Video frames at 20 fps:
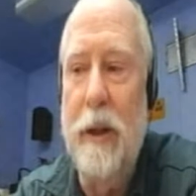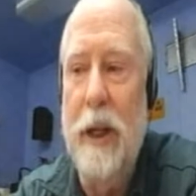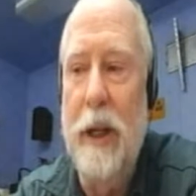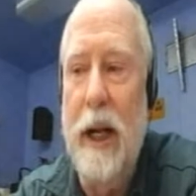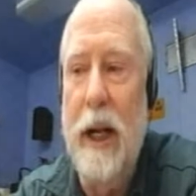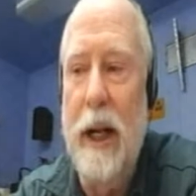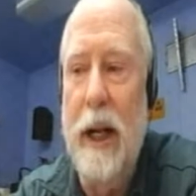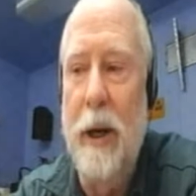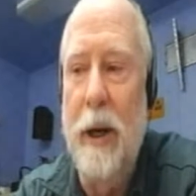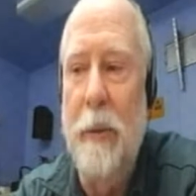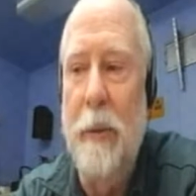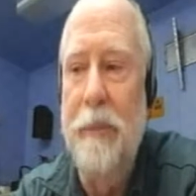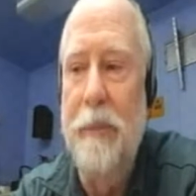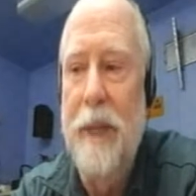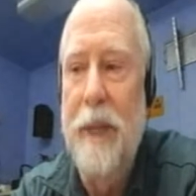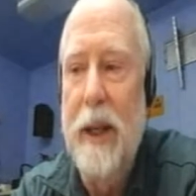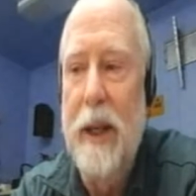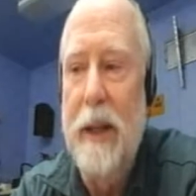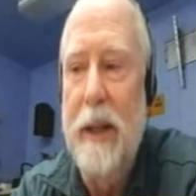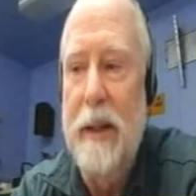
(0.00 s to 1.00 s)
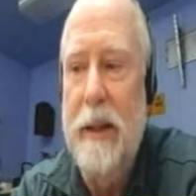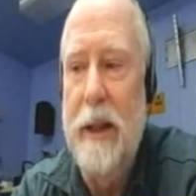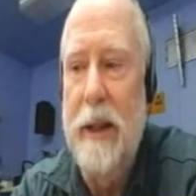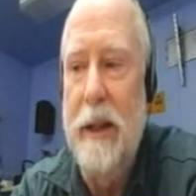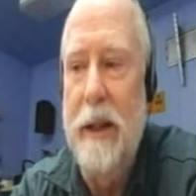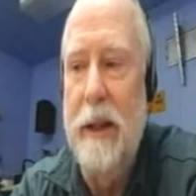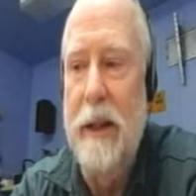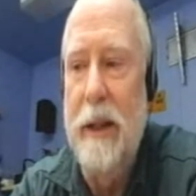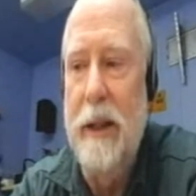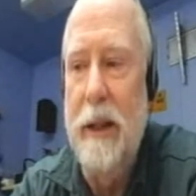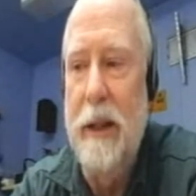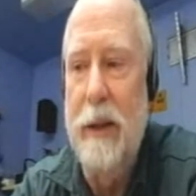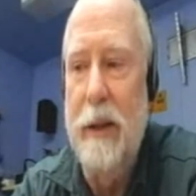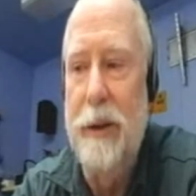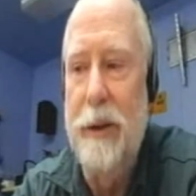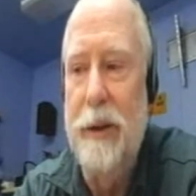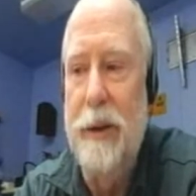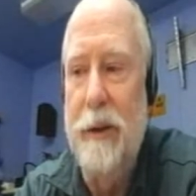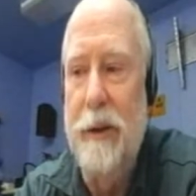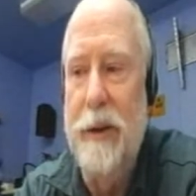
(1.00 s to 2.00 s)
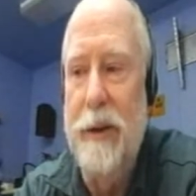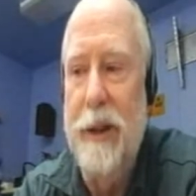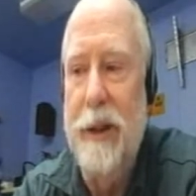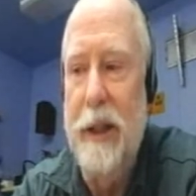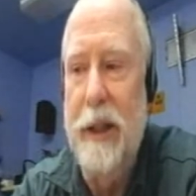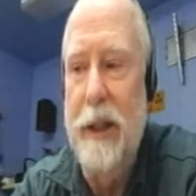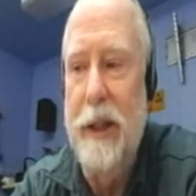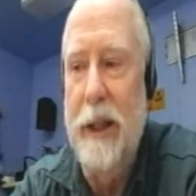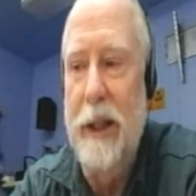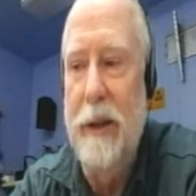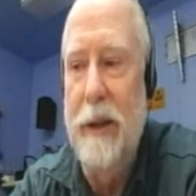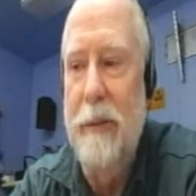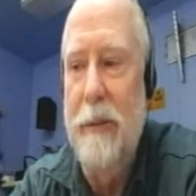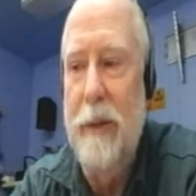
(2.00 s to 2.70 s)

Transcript: um, then uh, sort of the uh,